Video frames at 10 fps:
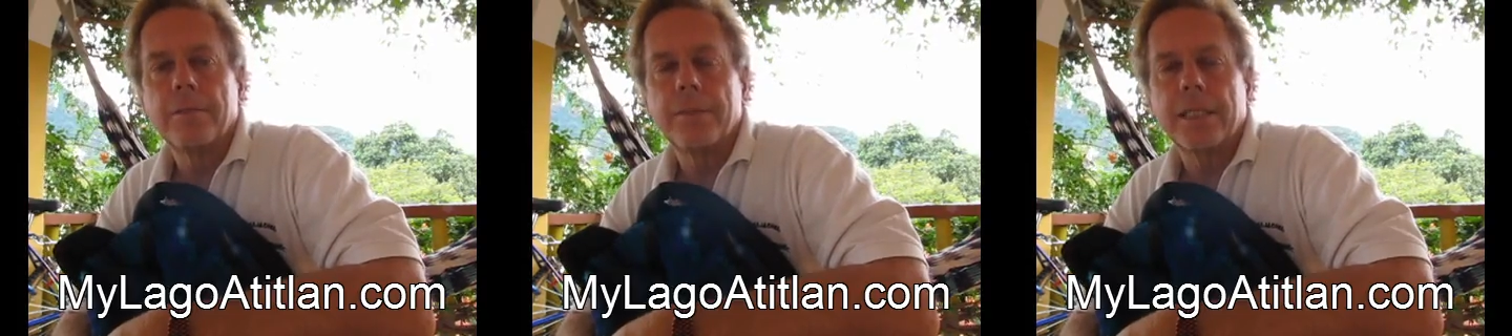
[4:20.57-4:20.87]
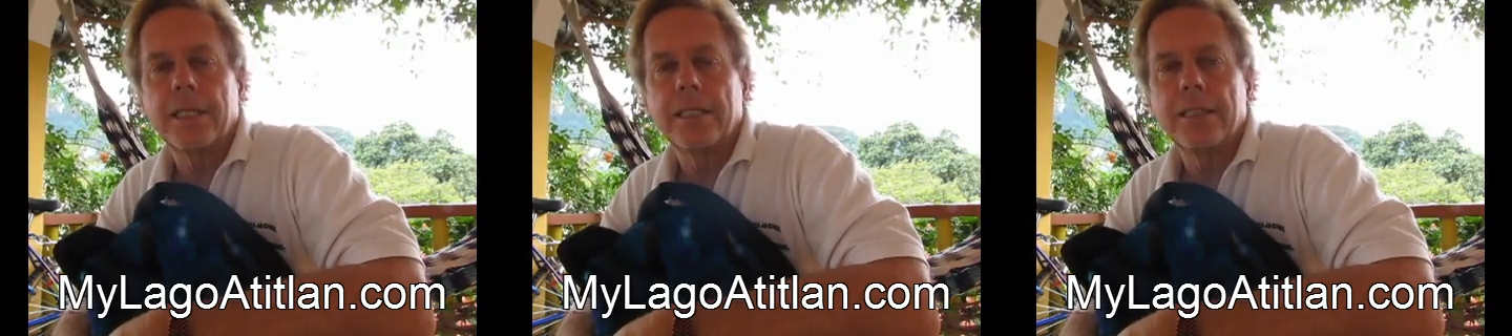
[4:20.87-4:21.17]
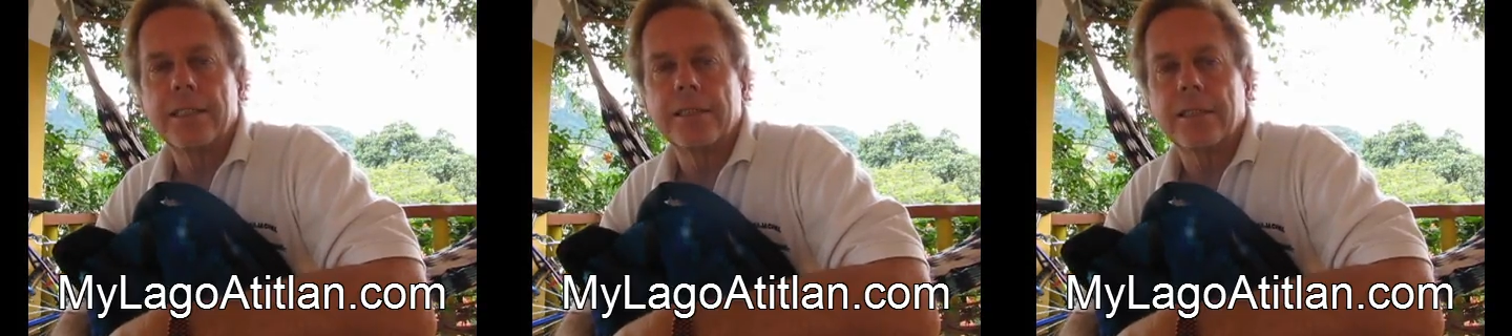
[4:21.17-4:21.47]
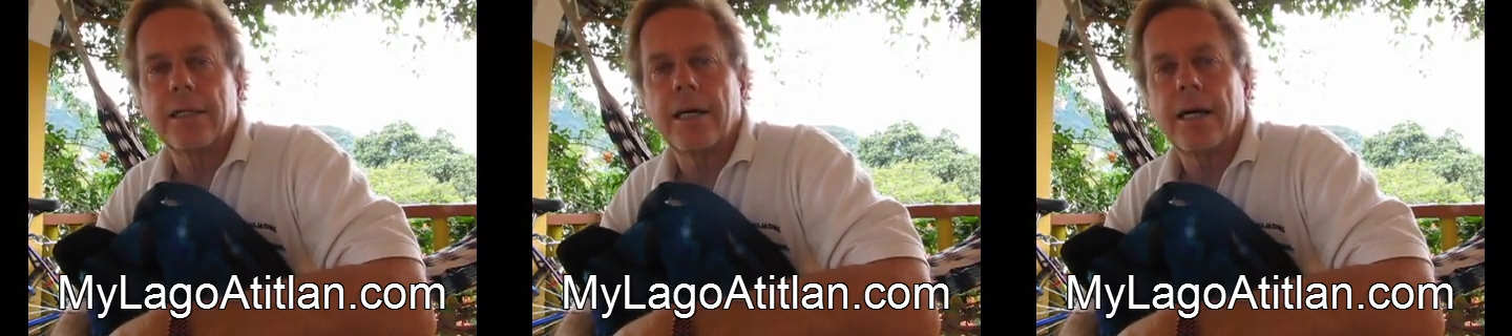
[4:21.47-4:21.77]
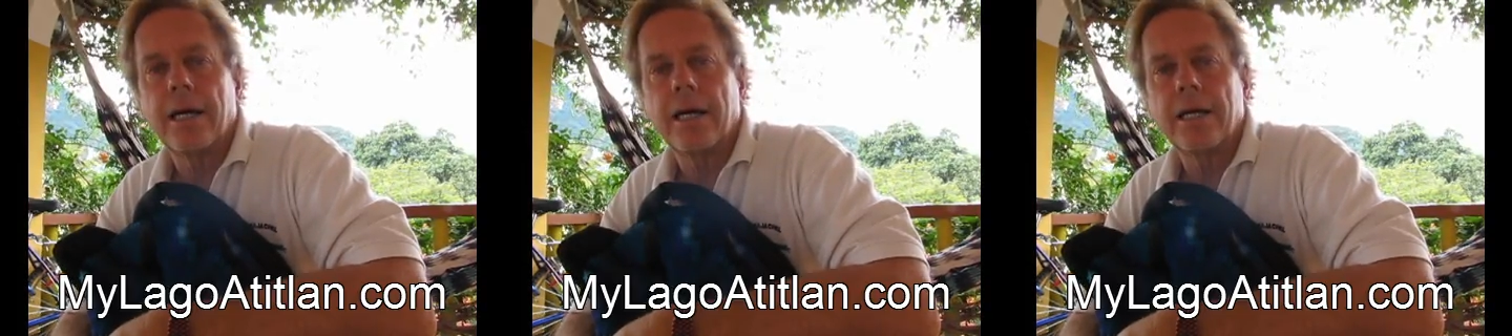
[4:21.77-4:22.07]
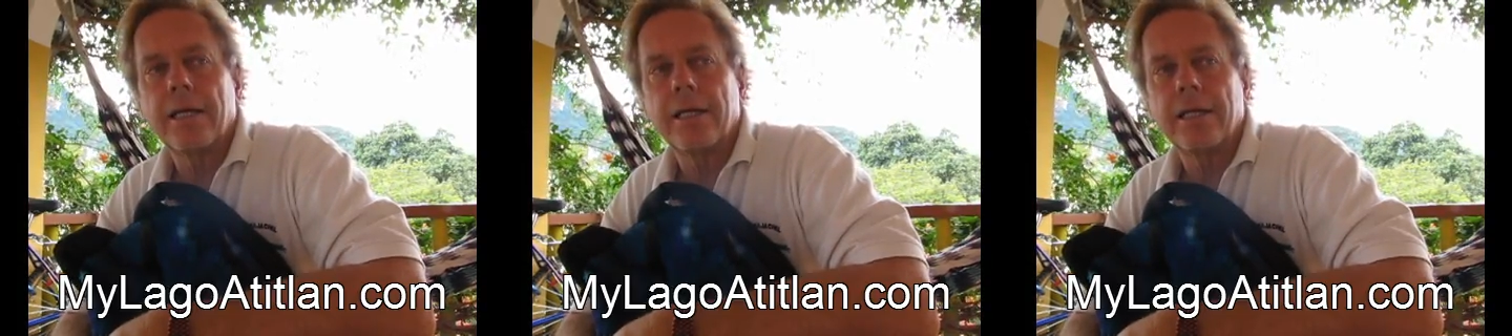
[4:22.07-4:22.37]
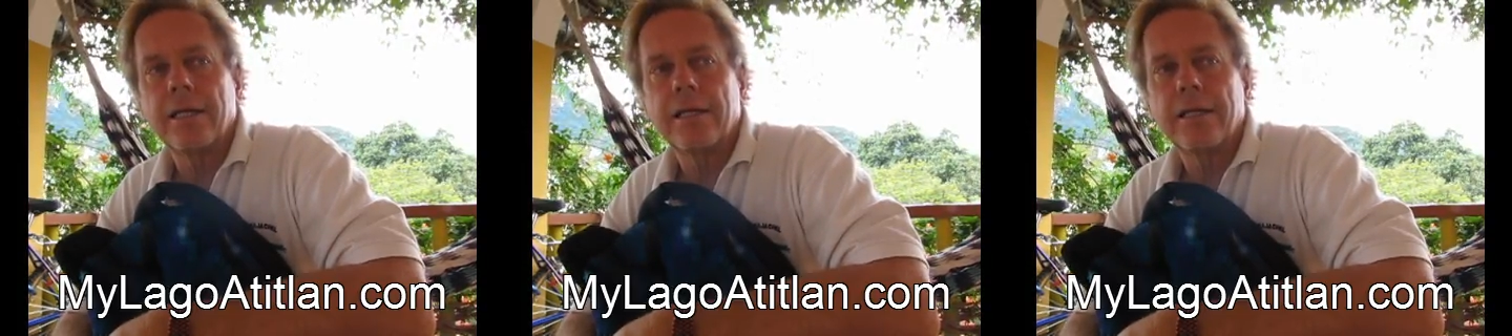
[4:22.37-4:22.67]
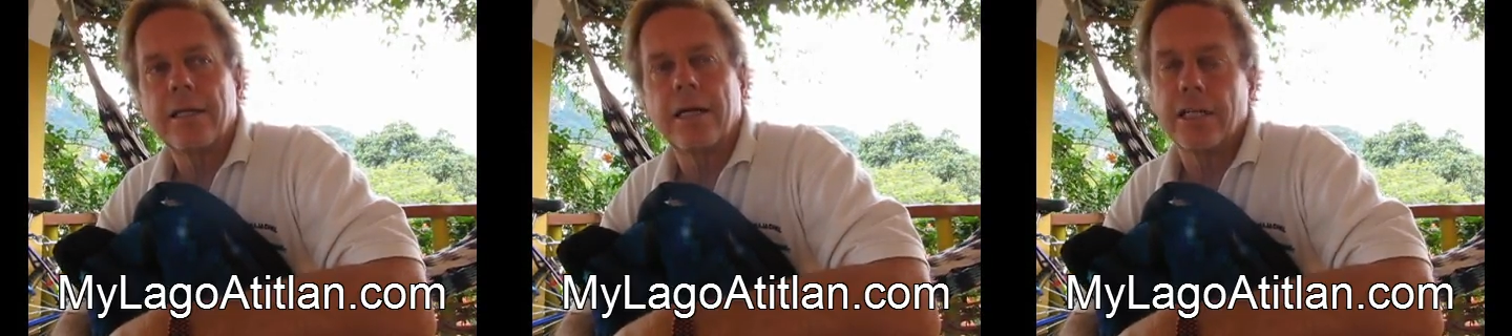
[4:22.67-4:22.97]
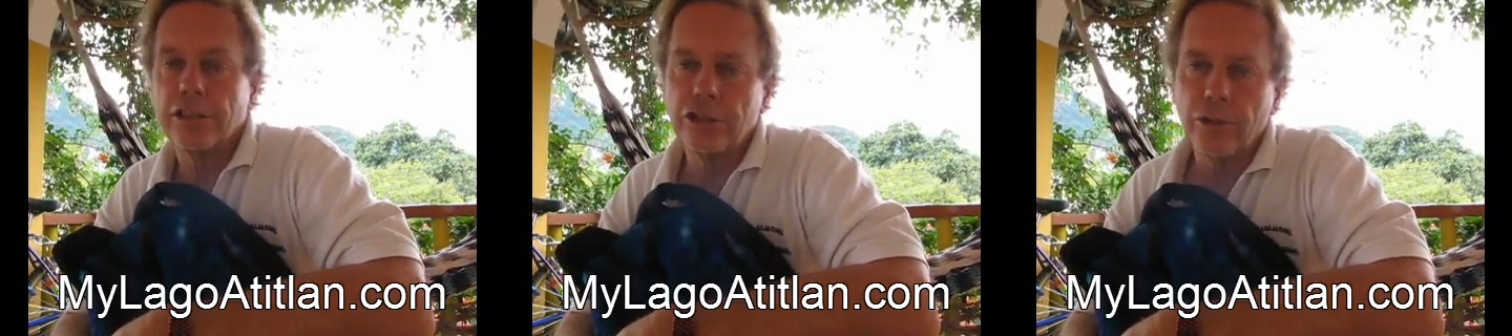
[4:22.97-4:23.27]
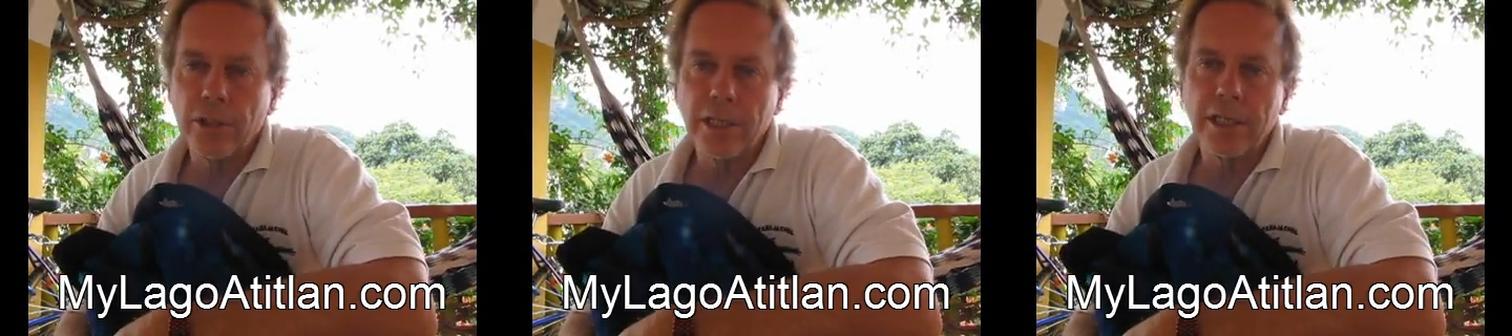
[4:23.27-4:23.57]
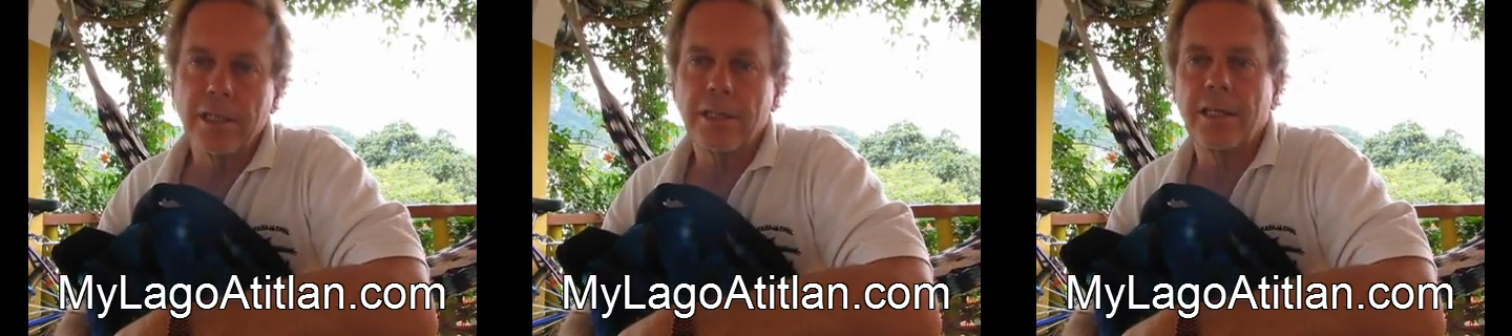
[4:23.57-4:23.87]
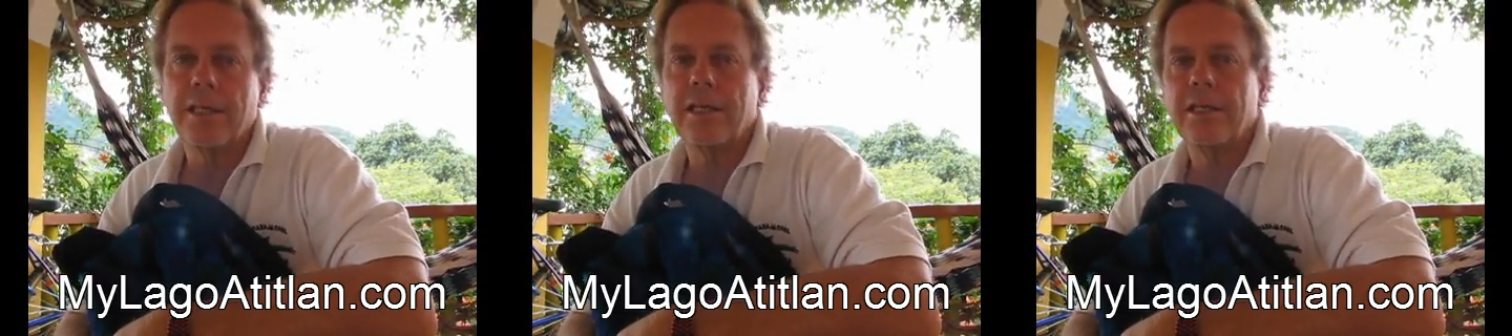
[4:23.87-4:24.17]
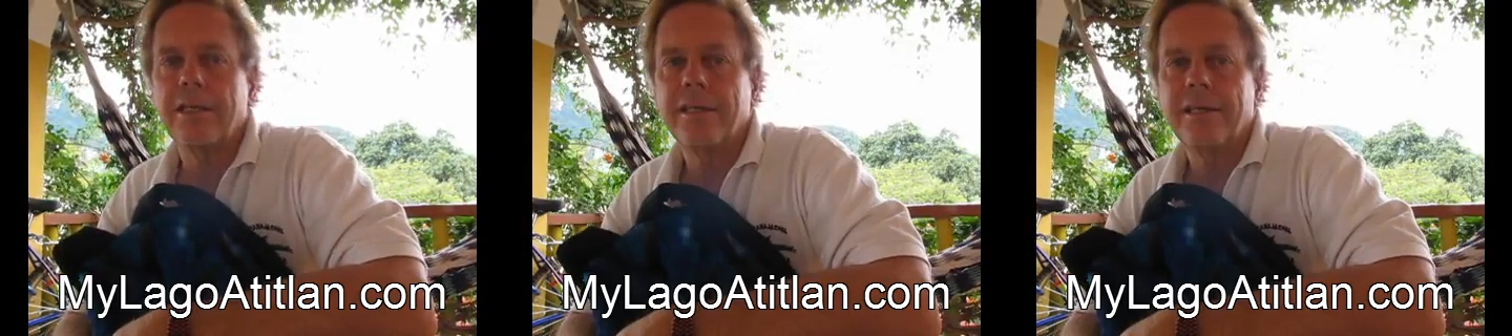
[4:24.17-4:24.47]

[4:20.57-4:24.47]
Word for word: because I I enjoy the